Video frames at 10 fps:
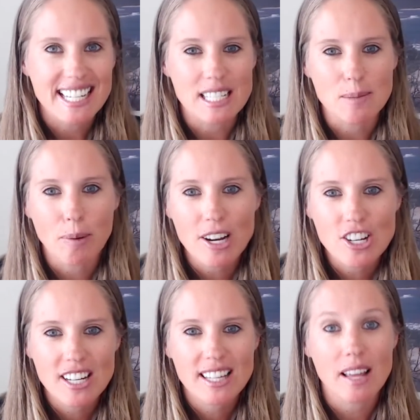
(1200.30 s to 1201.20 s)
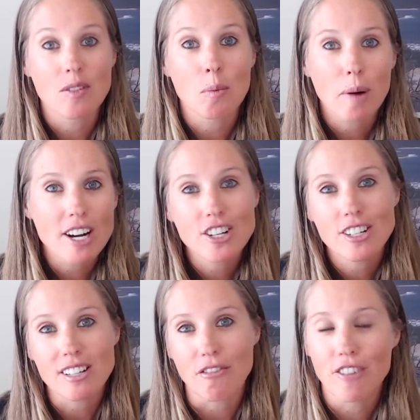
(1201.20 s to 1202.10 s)
and inspiration, and the pressure
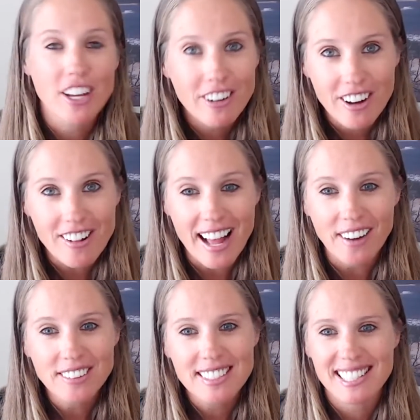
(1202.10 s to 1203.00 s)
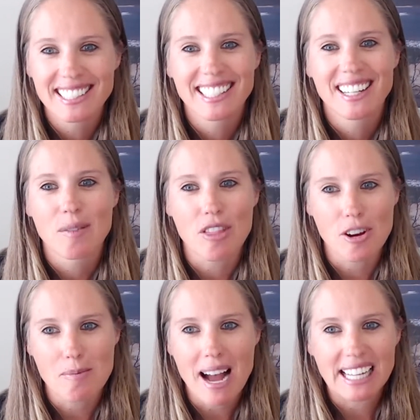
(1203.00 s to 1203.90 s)
to figure it all out with your
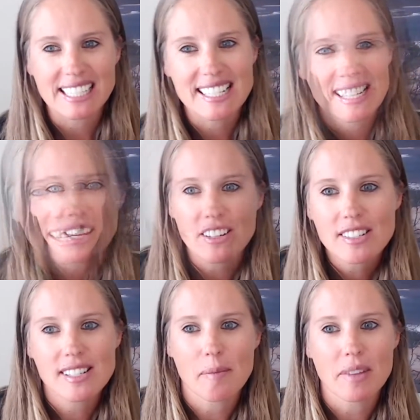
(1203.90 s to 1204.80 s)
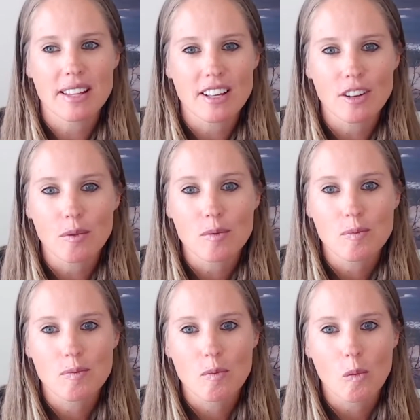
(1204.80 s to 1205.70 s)
mind. Here's something
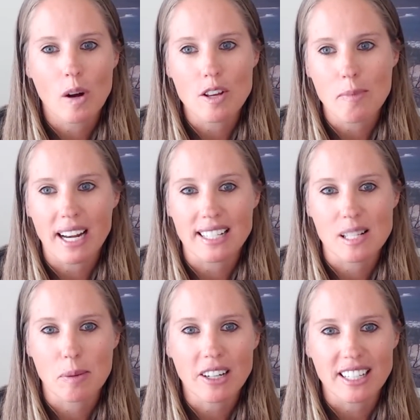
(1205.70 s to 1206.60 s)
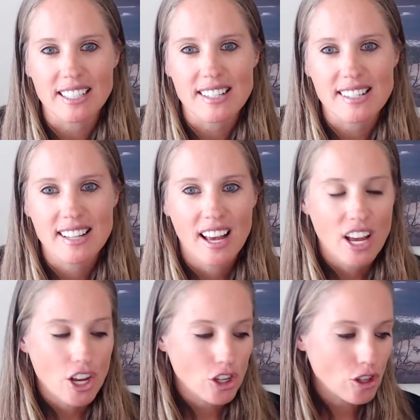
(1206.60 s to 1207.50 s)
what you might experience.
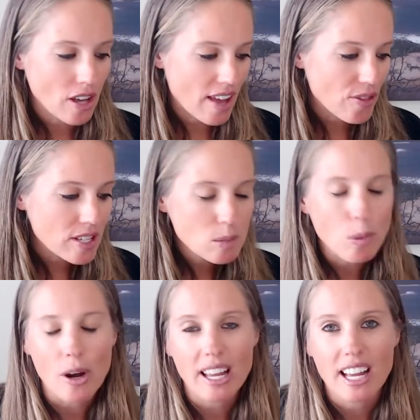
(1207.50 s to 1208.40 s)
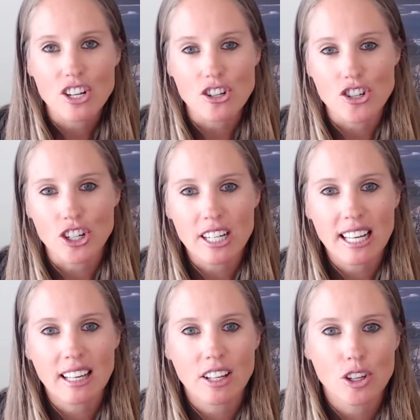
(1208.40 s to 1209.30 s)
At this point in your
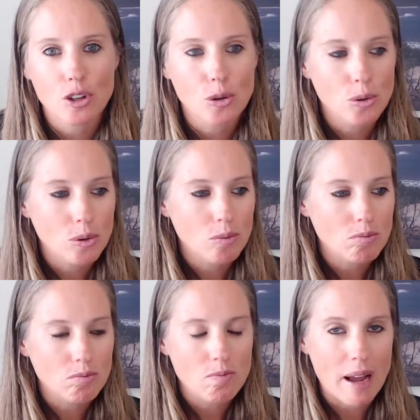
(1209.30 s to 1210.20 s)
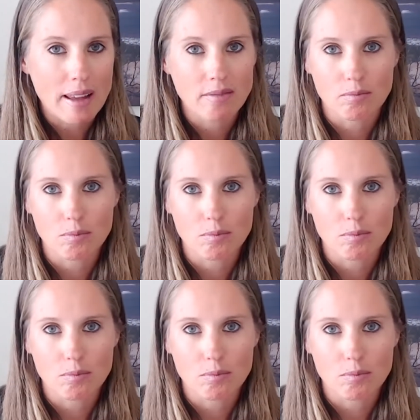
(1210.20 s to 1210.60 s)
journey, you might